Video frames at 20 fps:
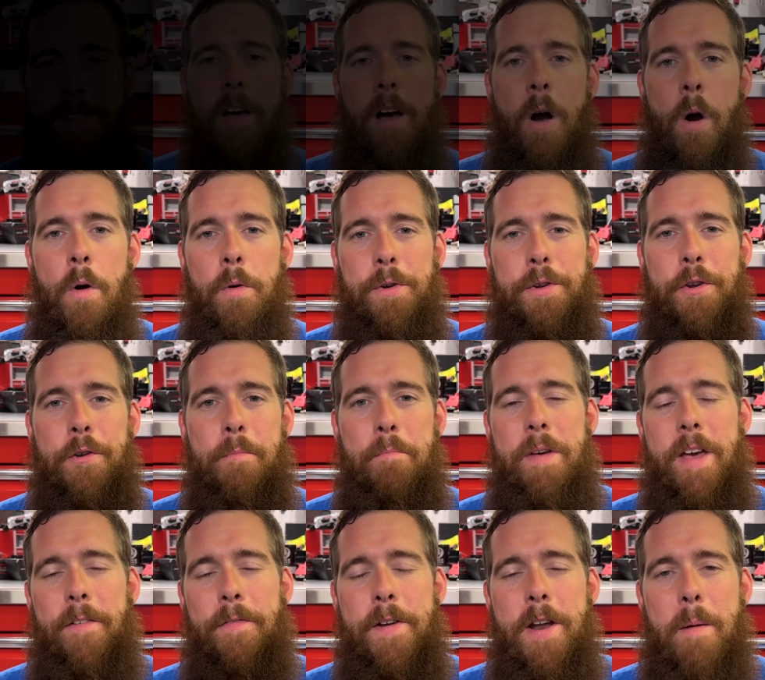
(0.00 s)
On to
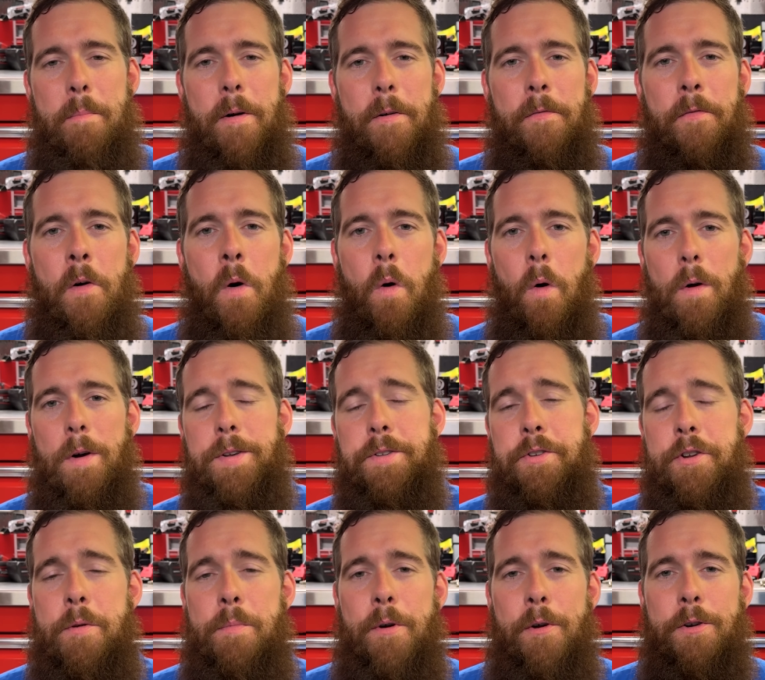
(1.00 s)
myth number 4,
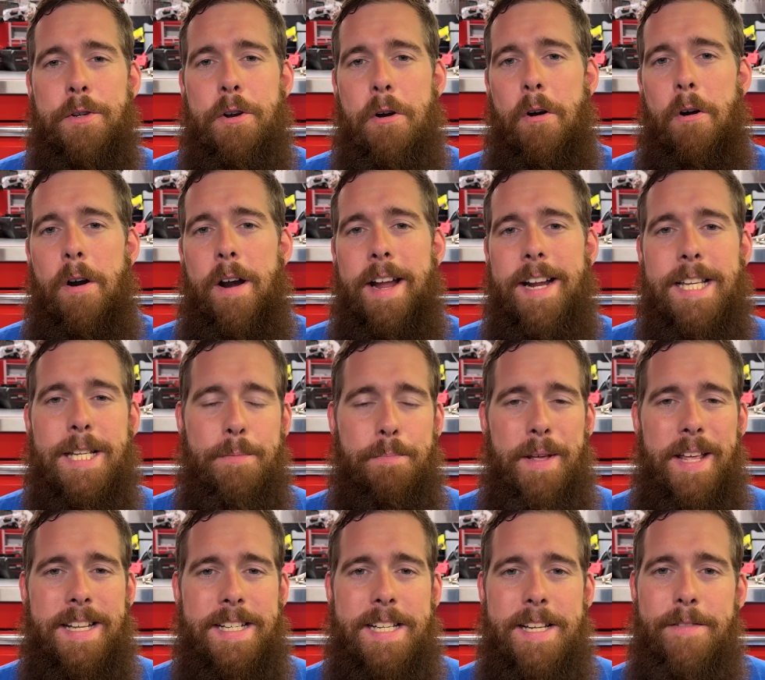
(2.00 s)
Subarus are
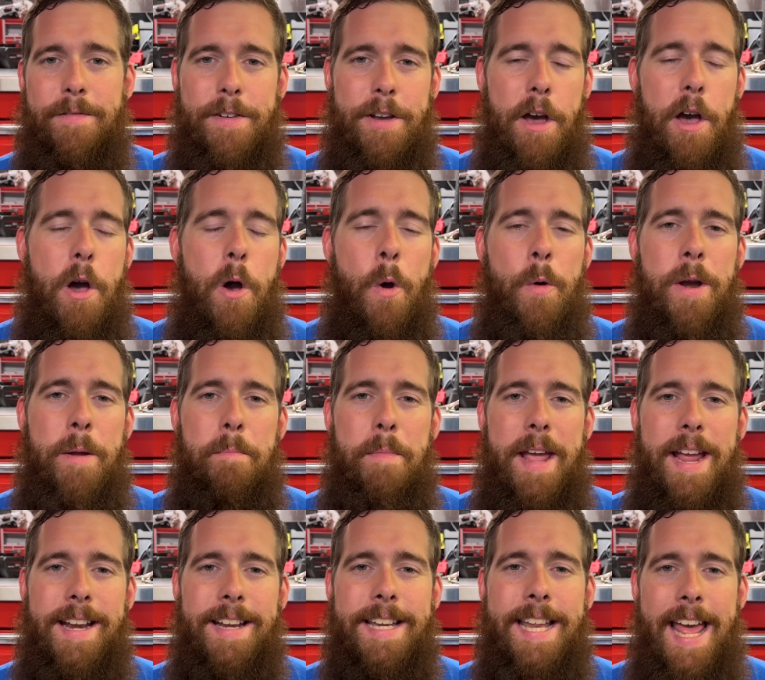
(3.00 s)
expensive to own and
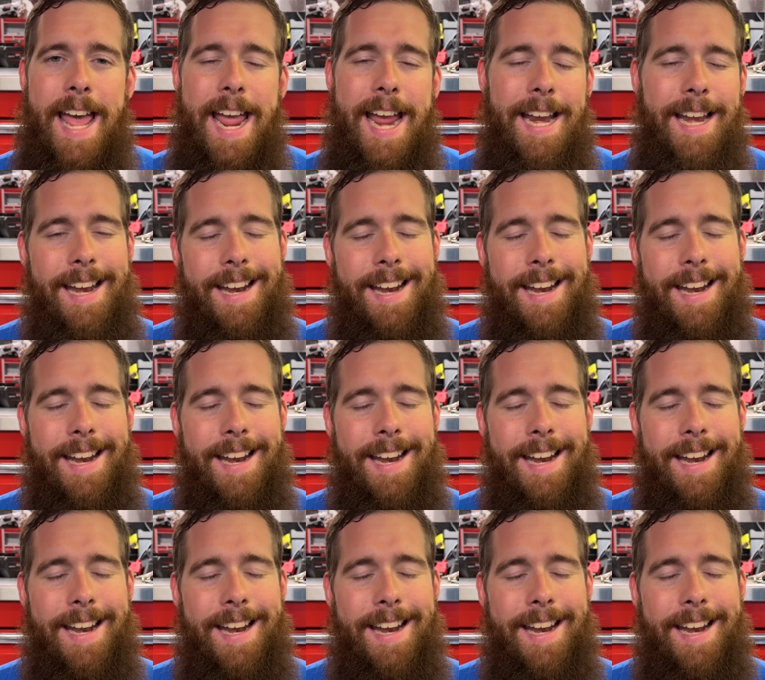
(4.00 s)
maintain.